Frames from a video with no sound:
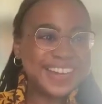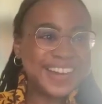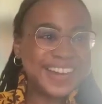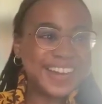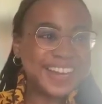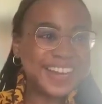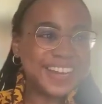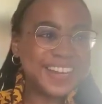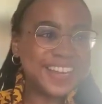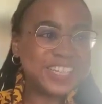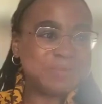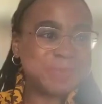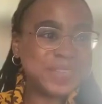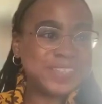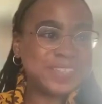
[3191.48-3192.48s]

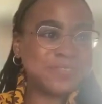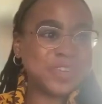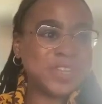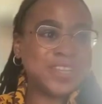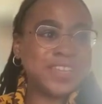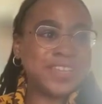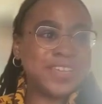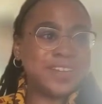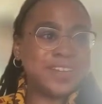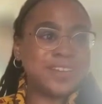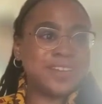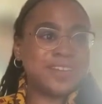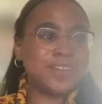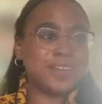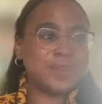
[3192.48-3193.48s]
and specifically
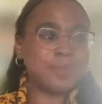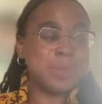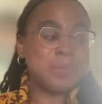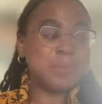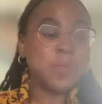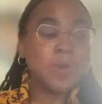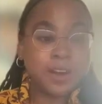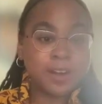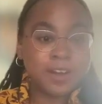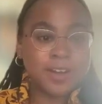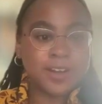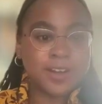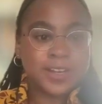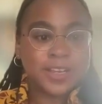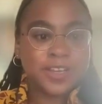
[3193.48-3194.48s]
in
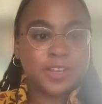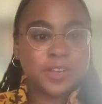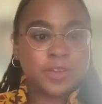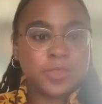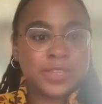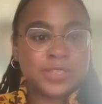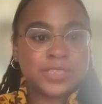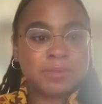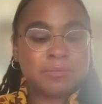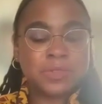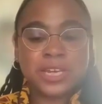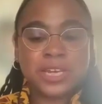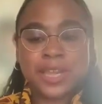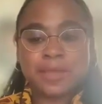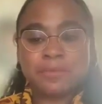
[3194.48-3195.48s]
memoir, that
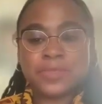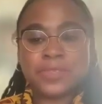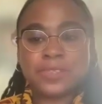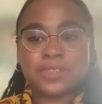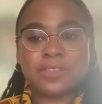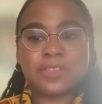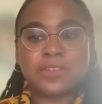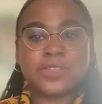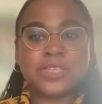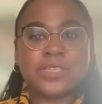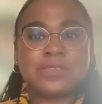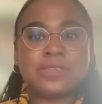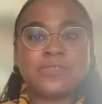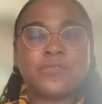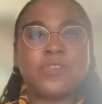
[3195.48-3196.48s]
sometimes there's
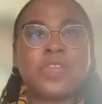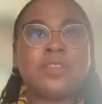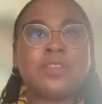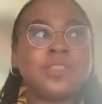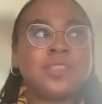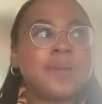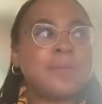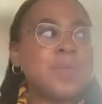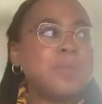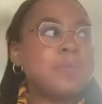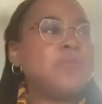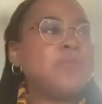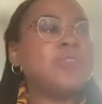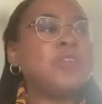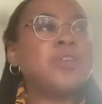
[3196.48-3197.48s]
this feeling that
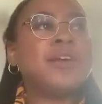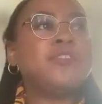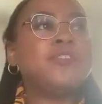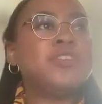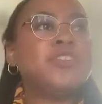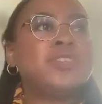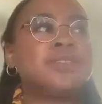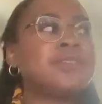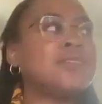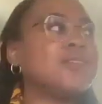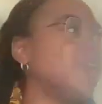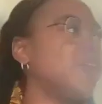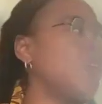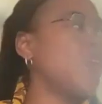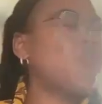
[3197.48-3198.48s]
people feel that you have to just
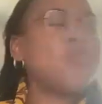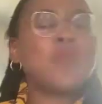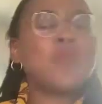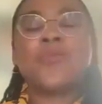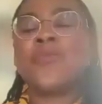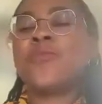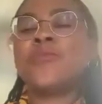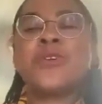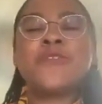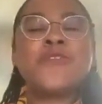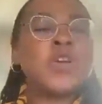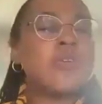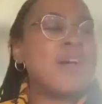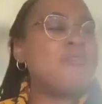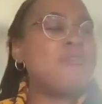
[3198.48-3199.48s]

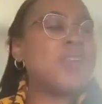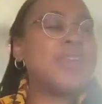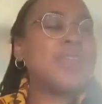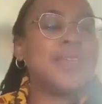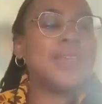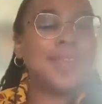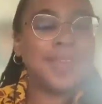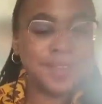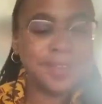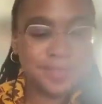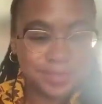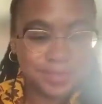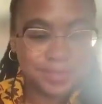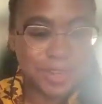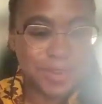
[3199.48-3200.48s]
reveal everything,
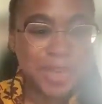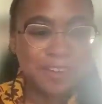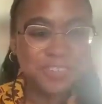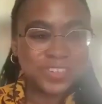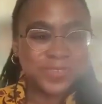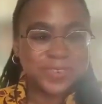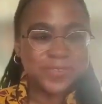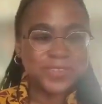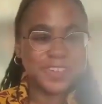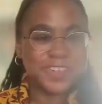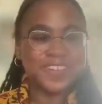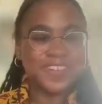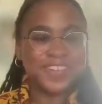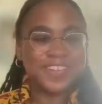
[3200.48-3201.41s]
that you have to reveal